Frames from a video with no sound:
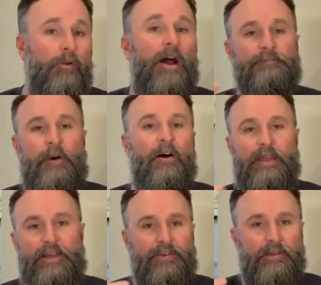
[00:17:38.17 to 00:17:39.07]
cross
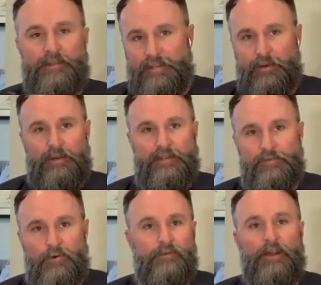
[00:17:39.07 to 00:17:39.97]
pollination
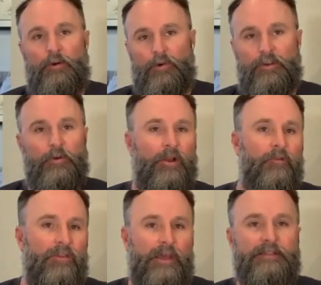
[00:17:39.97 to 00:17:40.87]
series we're you know doing
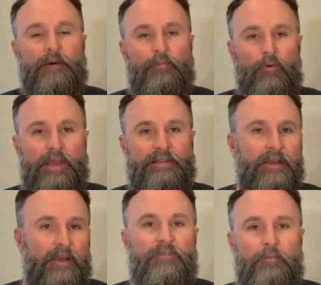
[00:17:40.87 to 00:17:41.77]
over the next couple weeks
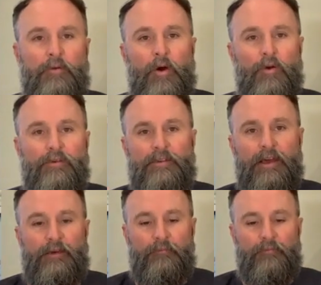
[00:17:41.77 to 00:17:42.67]
to promote uh,
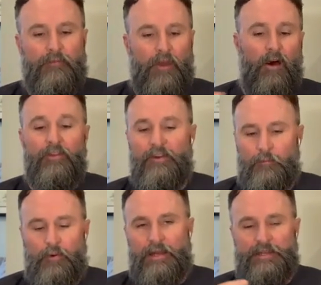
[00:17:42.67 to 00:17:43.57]
all the
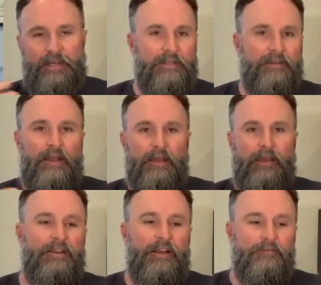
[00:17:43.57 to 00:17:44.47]
different projects and
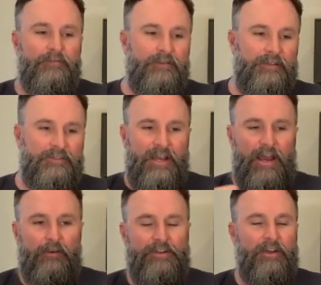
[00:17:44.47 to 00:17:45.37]
you know
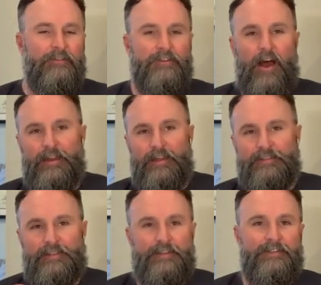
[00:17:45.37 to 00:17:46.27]
share each other's
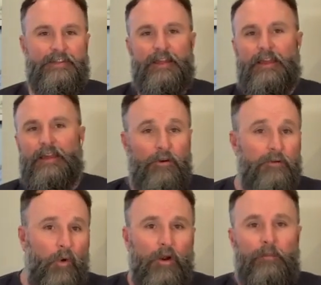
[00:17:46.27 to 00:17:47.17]
audiences and
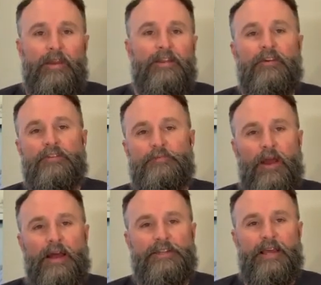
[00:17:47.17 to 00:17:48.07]
learn more about each other's
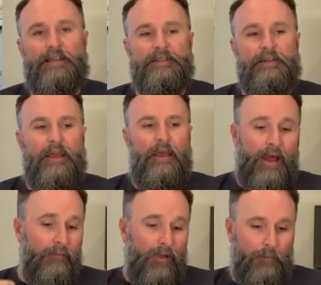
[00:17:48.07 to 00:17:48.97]
projects and
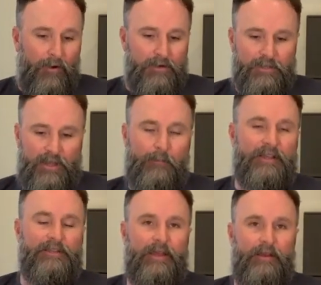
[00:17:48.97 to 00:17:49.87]
like personally i'm
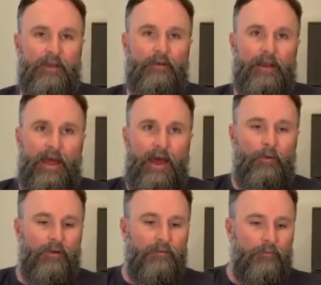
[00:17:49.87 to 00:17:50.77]
excited like right now
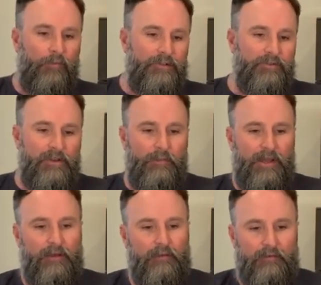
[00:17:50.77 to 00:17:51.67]
we're
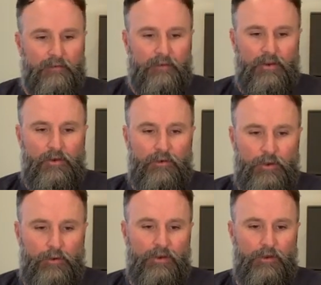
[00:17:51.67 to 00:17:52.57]
streaming to
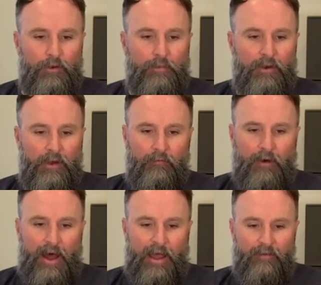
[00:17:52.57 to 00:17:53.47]
YouTube mm-hmm.
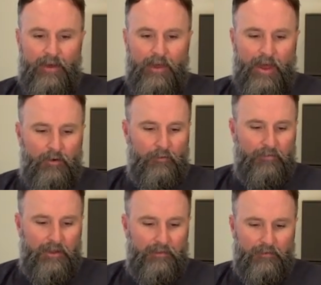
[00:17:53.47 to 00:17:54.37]
live. I don't know
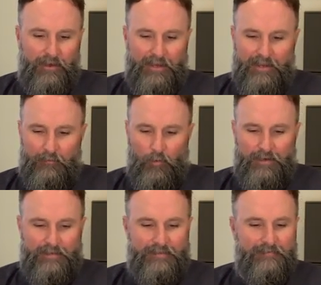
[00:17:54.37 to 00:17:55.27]
if the LinkedIn
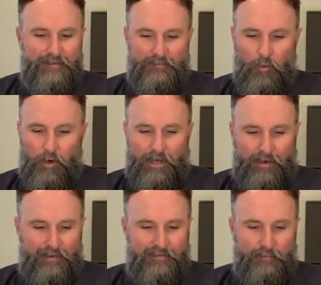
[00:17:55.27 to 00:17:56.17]
one is is
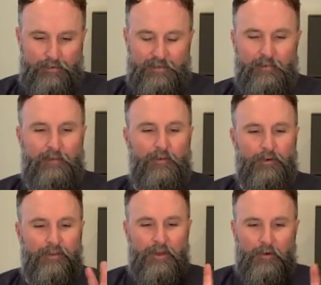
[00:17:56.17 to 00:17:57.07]
working. It's supposed to be, but
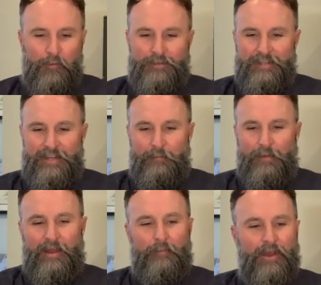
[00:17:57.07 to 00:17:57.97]
we'll we'll see in a
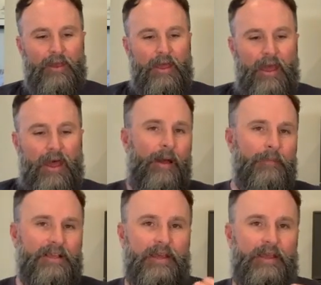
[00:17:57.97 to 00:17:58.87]
minute. But
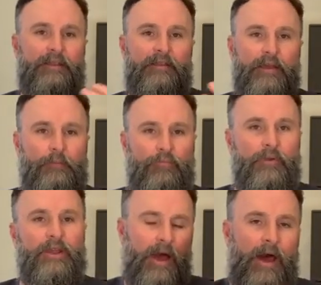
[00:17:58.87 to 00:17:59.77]
I'm excited to like
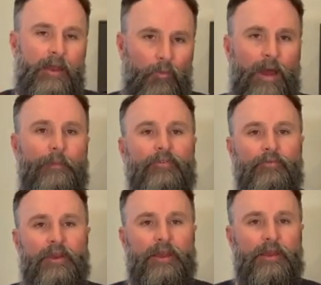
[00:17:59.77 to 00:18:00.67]
non Web
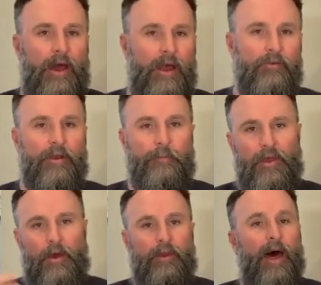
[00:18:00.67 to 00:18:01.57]
three, non
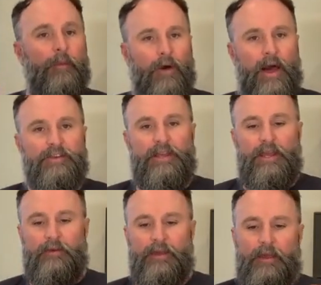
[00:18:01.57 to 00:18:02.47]
crypto, non
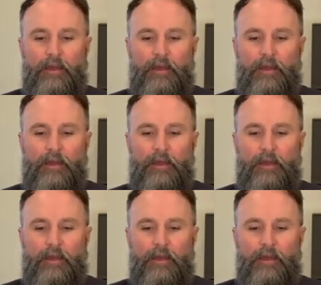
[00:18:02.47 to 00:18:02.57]
blockchain, like